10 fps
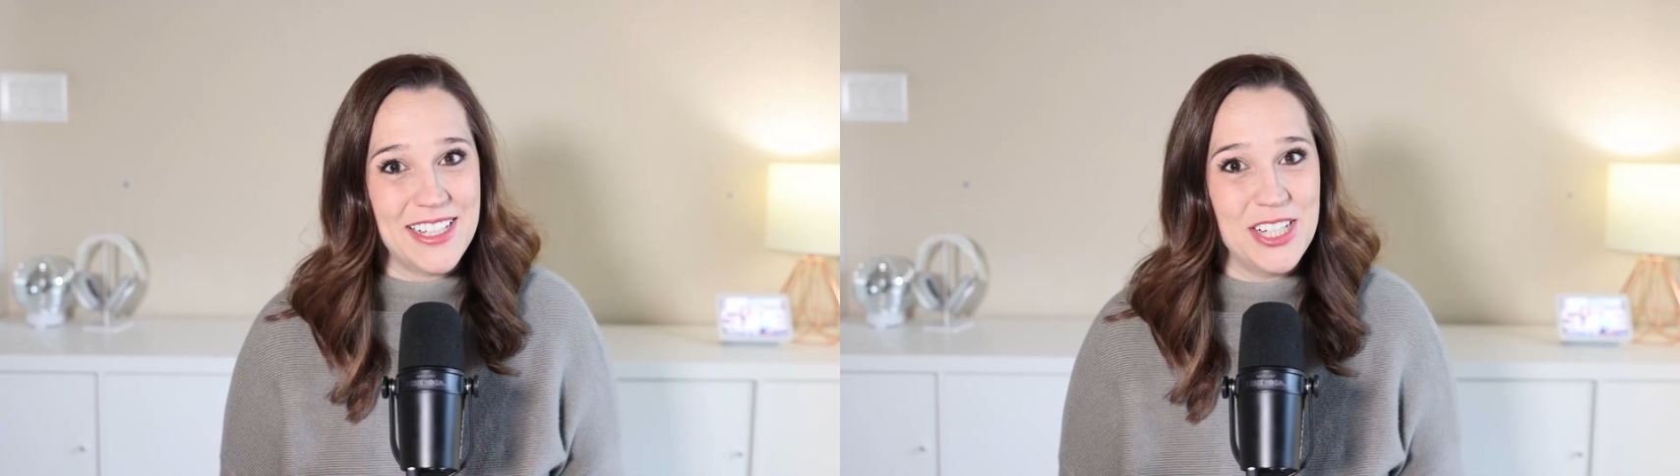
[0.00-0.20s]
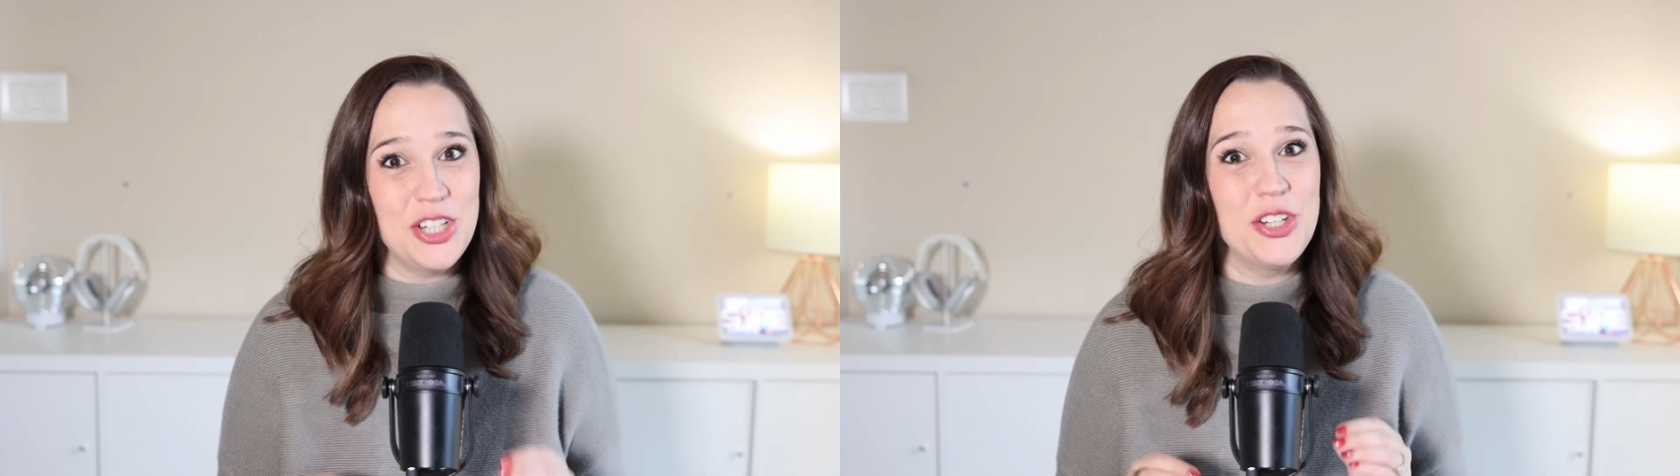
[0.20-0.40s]

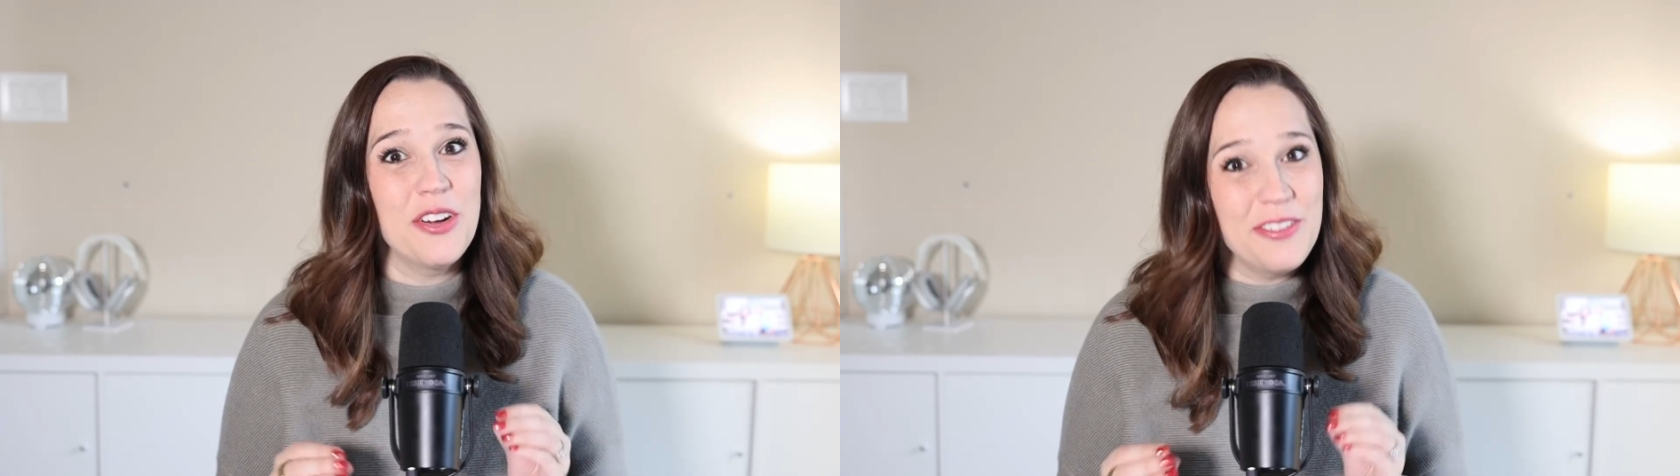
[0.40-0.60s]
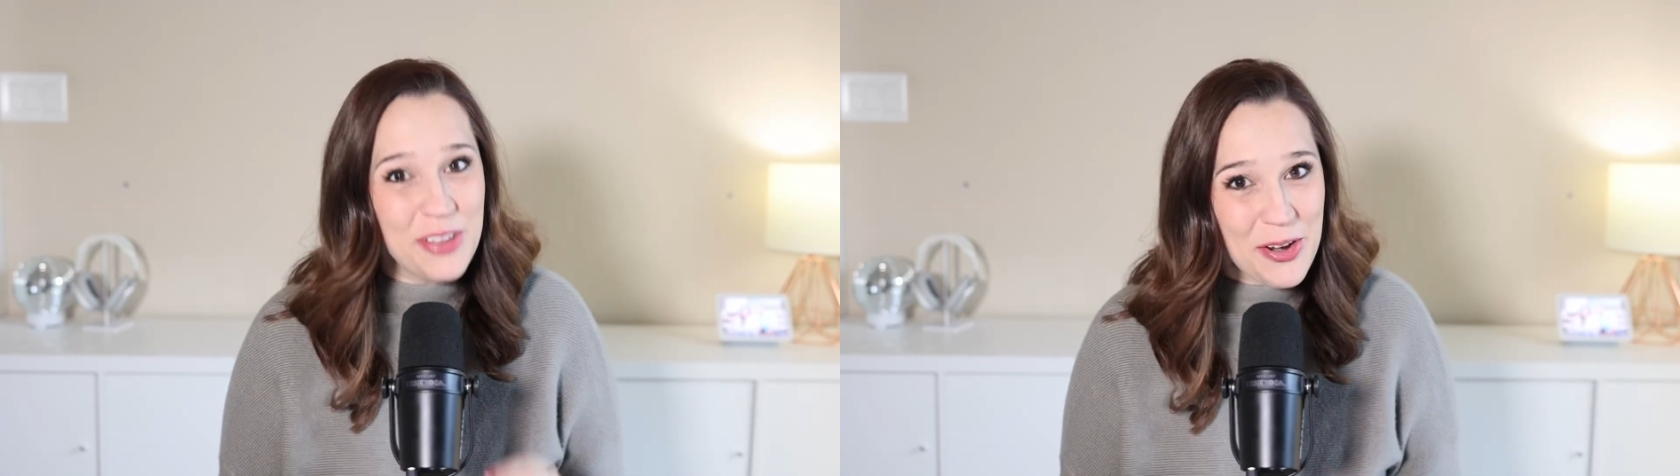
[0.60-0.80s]
to your
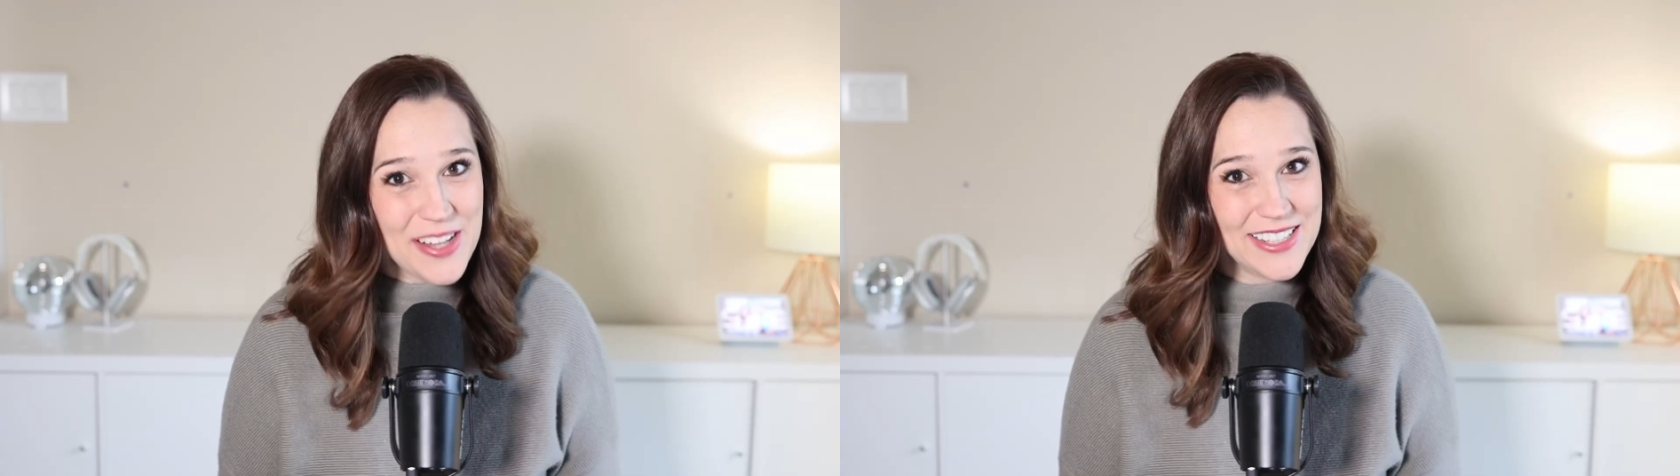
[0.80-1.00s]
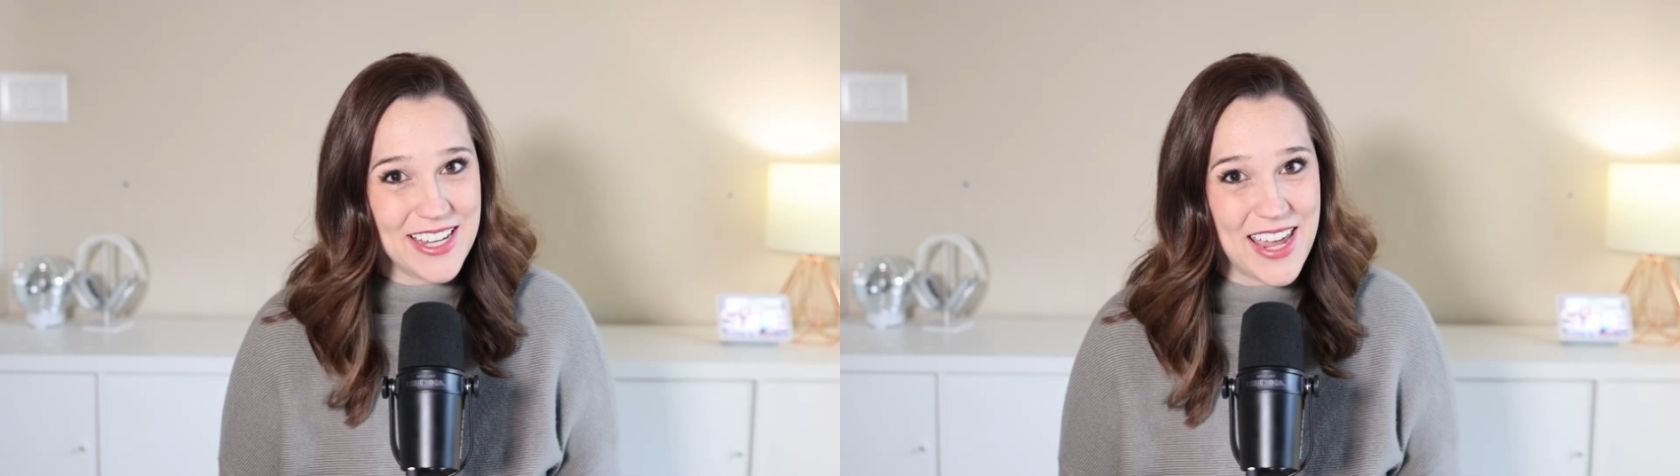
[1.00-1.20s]
Flodesk
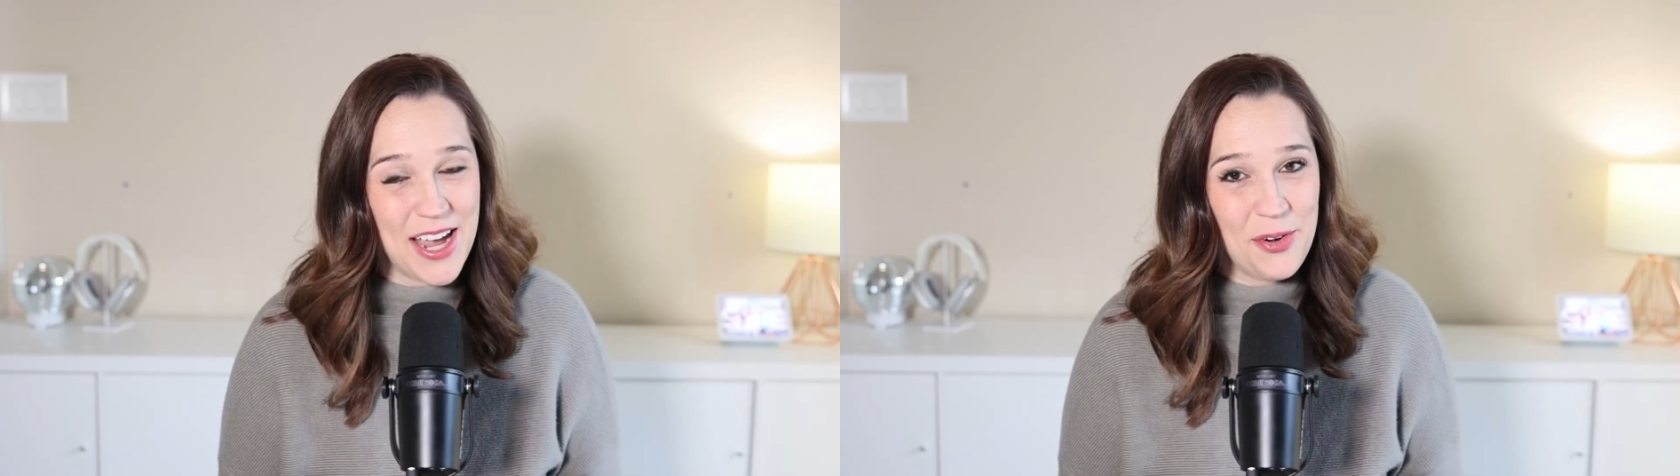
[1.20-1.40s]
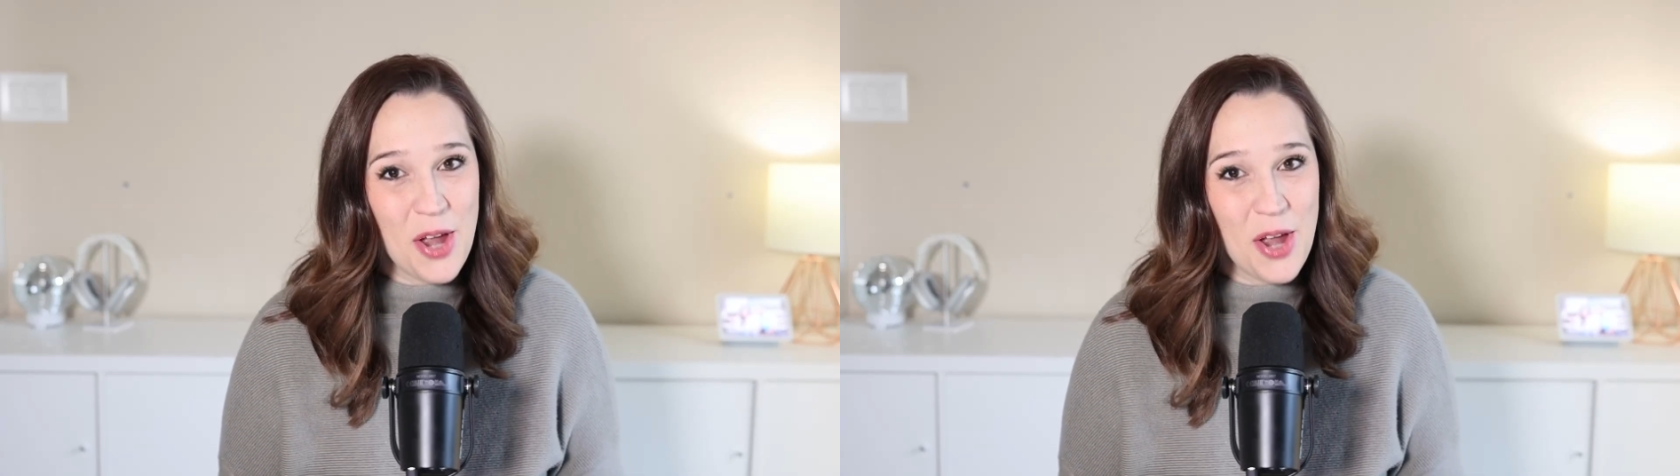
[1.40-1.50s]
account,